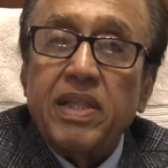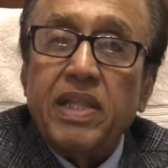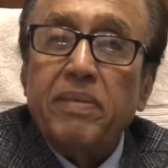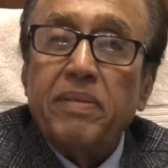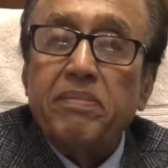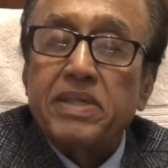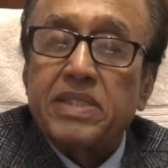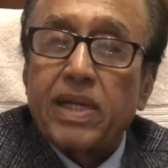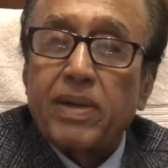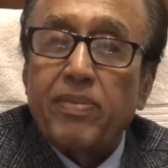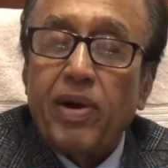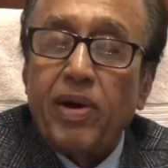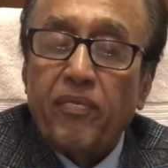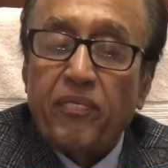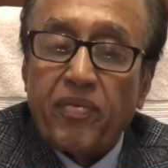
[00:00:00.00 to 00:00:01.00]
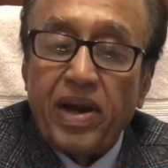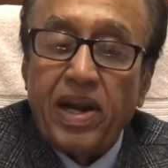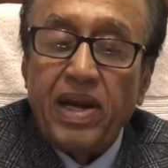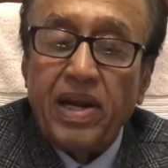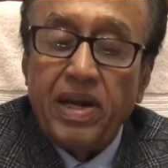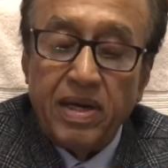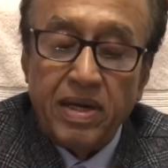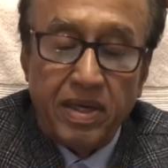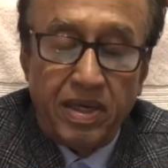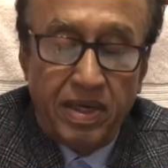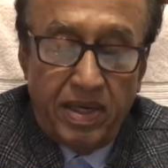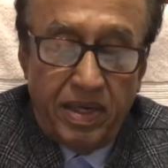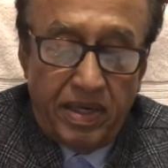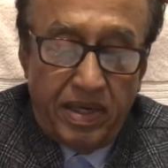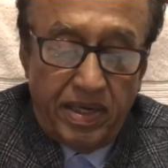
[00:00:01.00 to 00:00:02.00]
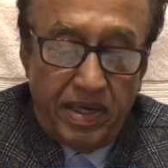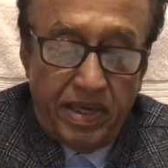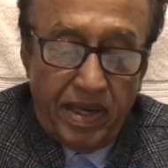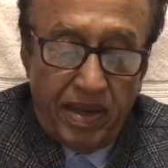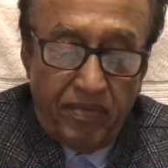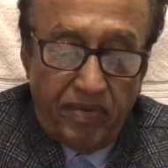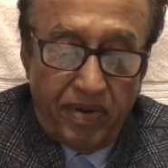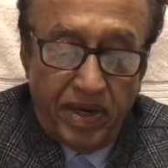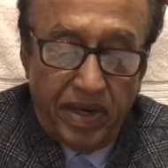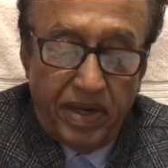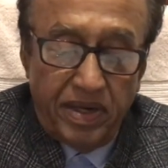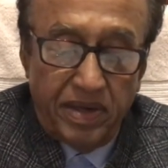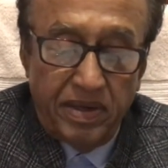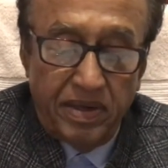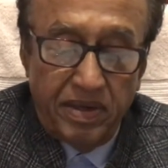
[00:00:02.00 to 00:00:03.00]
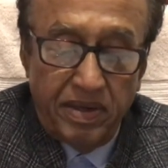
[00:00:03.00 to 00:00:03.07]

They miserably failed in every